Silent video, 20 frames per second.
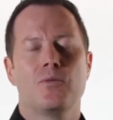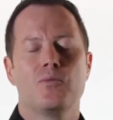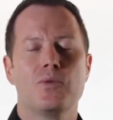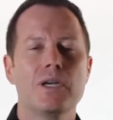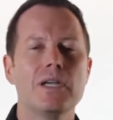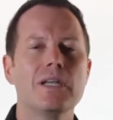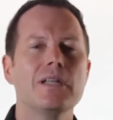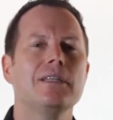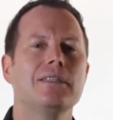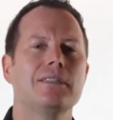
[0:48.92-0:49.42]

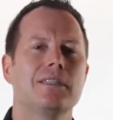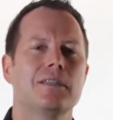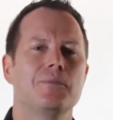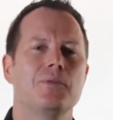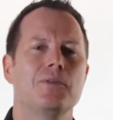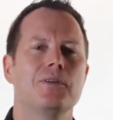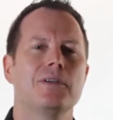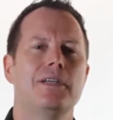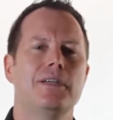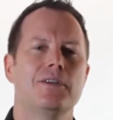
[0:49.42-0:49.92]
Really
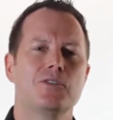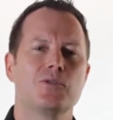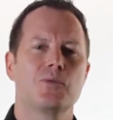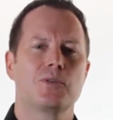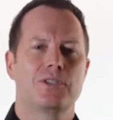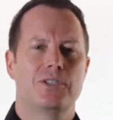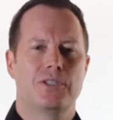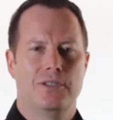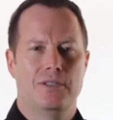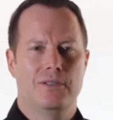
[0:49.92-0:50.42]
simple, here's
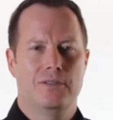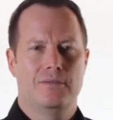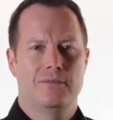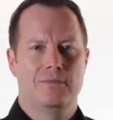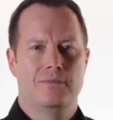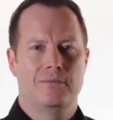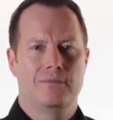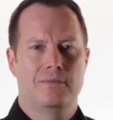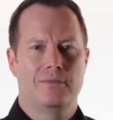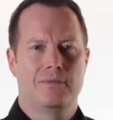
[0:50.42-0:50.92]
what you do.
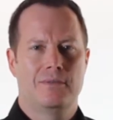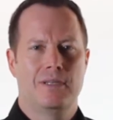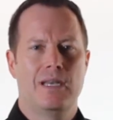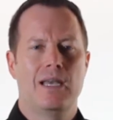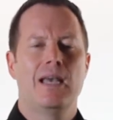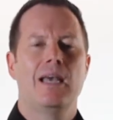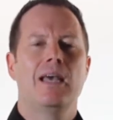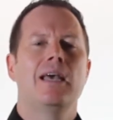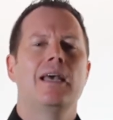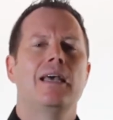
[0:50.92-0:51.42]

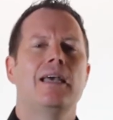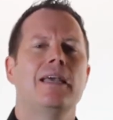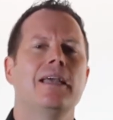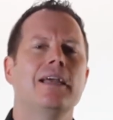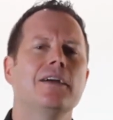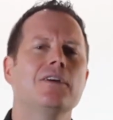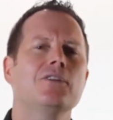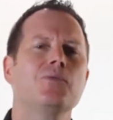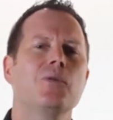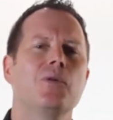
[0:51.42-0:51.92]

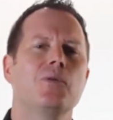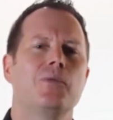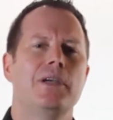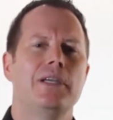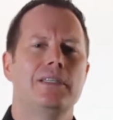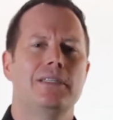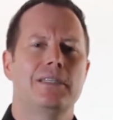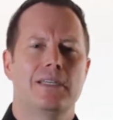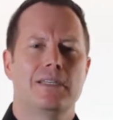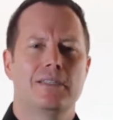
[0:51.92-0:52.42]
Here's what
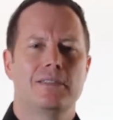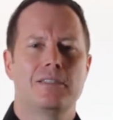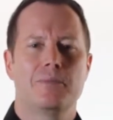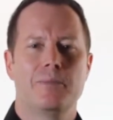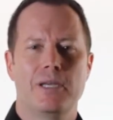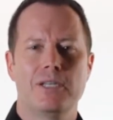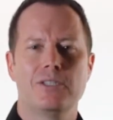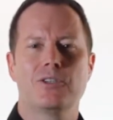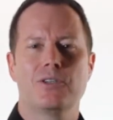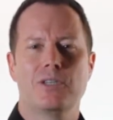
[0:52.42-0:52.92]
we did to
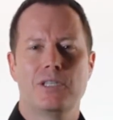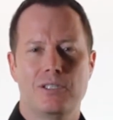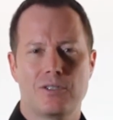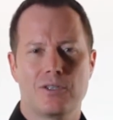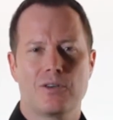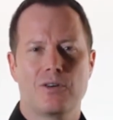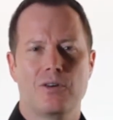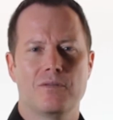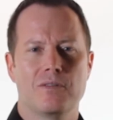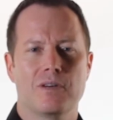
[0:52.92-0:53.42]
make sure he
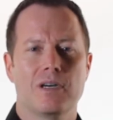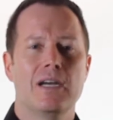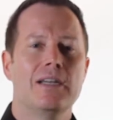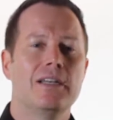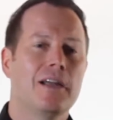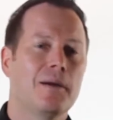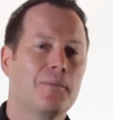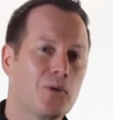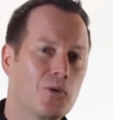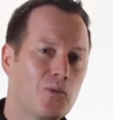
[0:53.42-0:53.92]
took over.
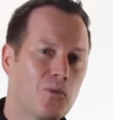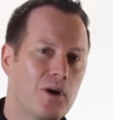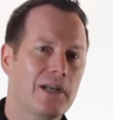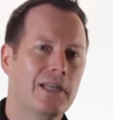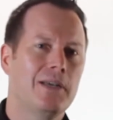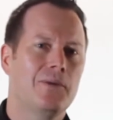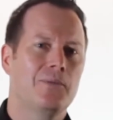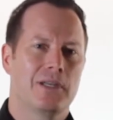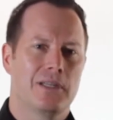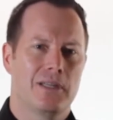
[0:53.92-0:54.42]
Number one,
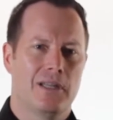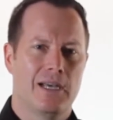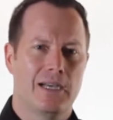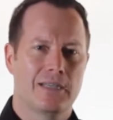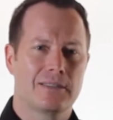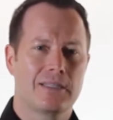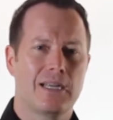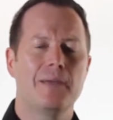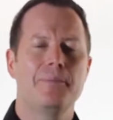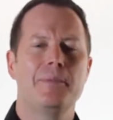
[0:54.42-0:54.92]
he went
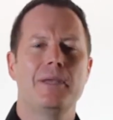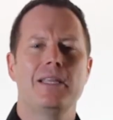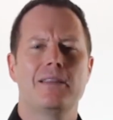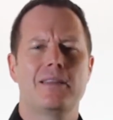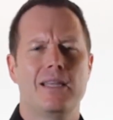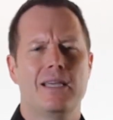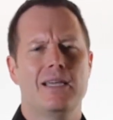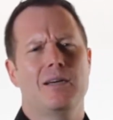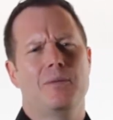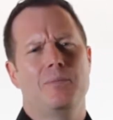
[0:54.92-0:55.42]
last. I mean,
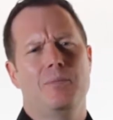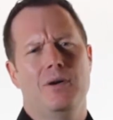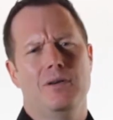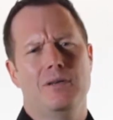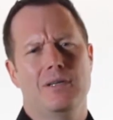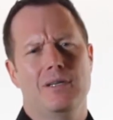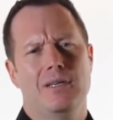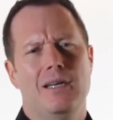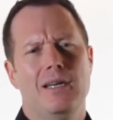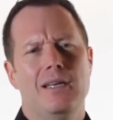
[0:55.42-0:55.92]
think
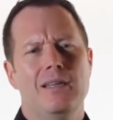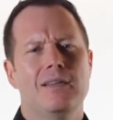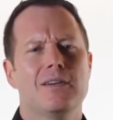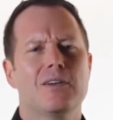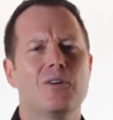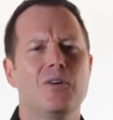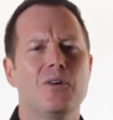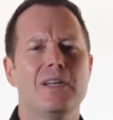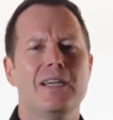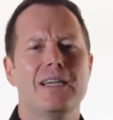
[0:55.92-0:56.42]
about it.
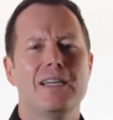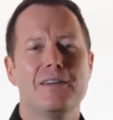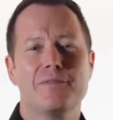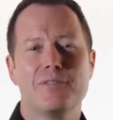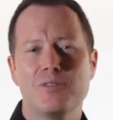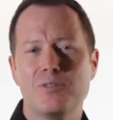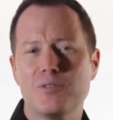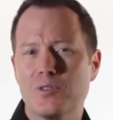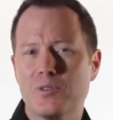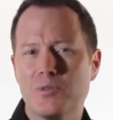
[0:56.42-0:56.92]
They're going to
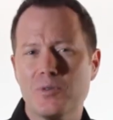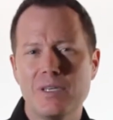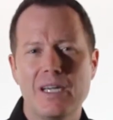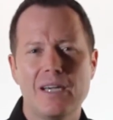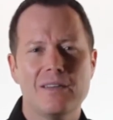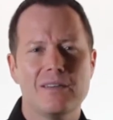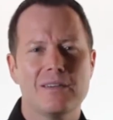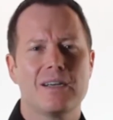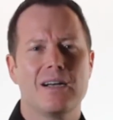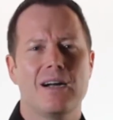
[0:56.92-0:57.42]
interview three
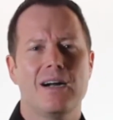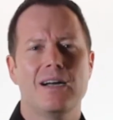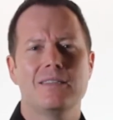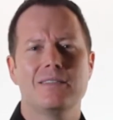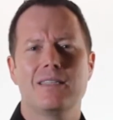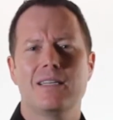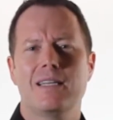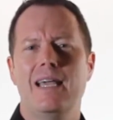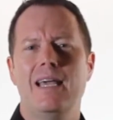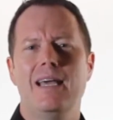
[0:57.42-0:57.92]
other
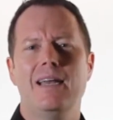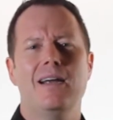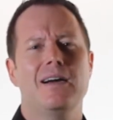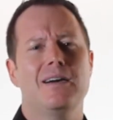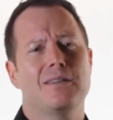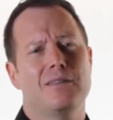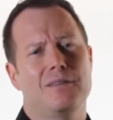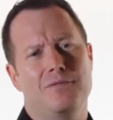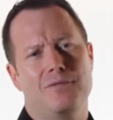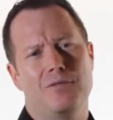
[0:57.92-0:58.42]
guys. They can't
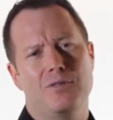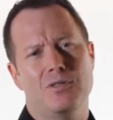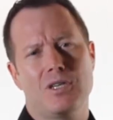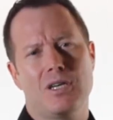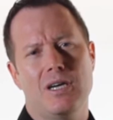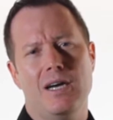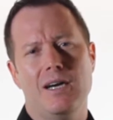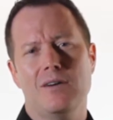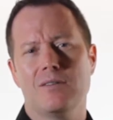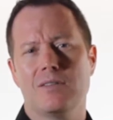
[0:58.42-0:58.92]
hire the first
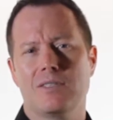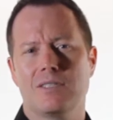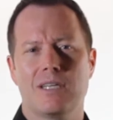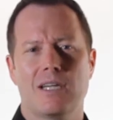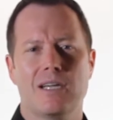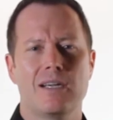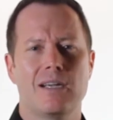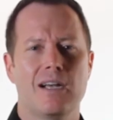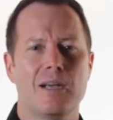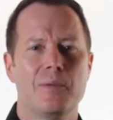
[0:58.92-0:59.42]
guy or the
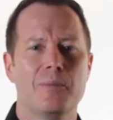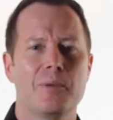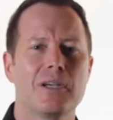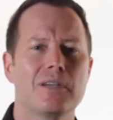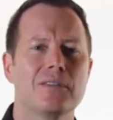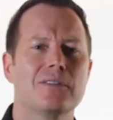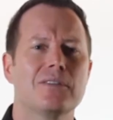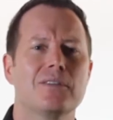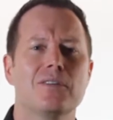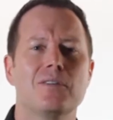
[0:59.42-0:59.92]
second guy
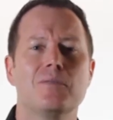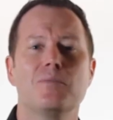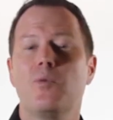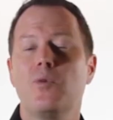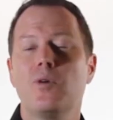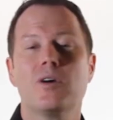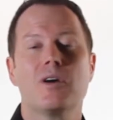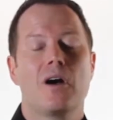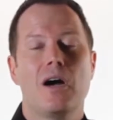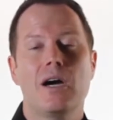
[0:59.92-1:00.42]
because there are
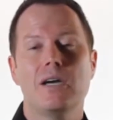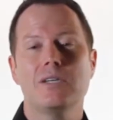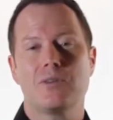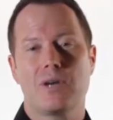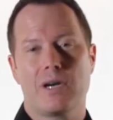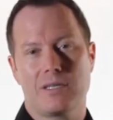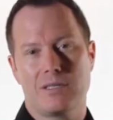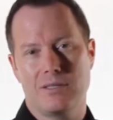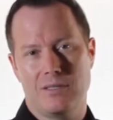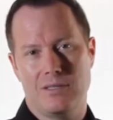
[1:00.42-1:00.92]
more
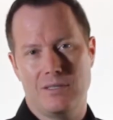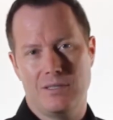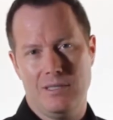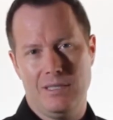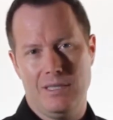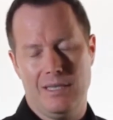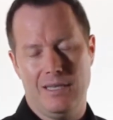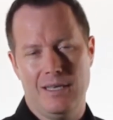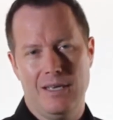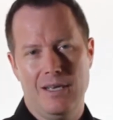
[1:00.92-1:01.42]
contractors to
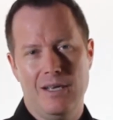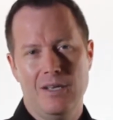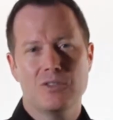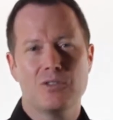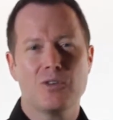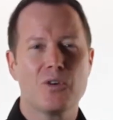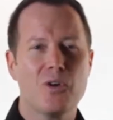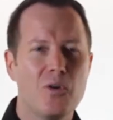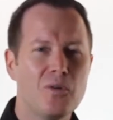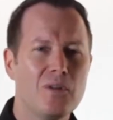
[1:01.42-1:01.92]
see.
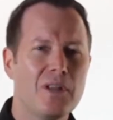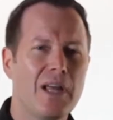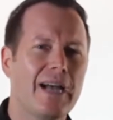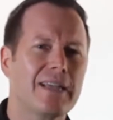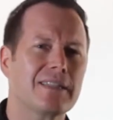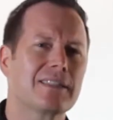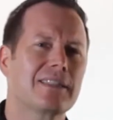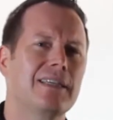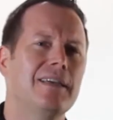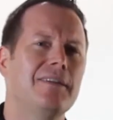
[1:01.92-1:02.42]
So go
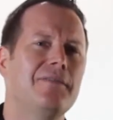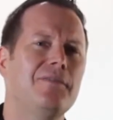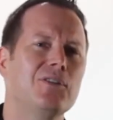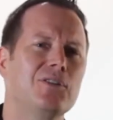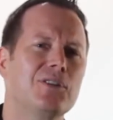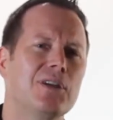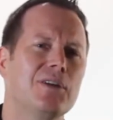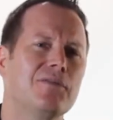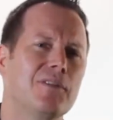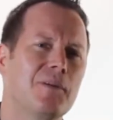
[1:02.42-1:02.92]
last. Give
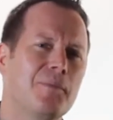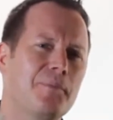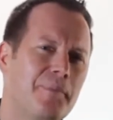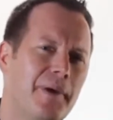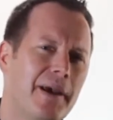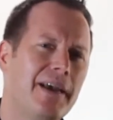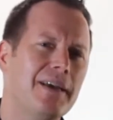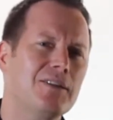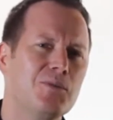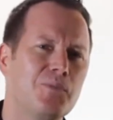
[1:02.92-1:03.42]
yourself the
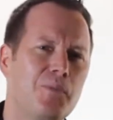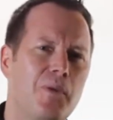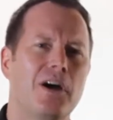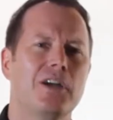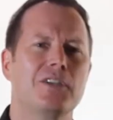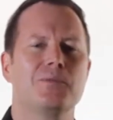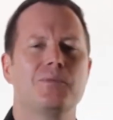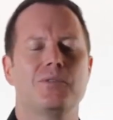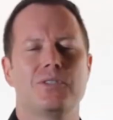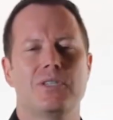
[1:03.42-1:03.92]
best
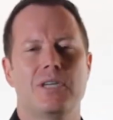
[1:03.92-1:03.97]
possible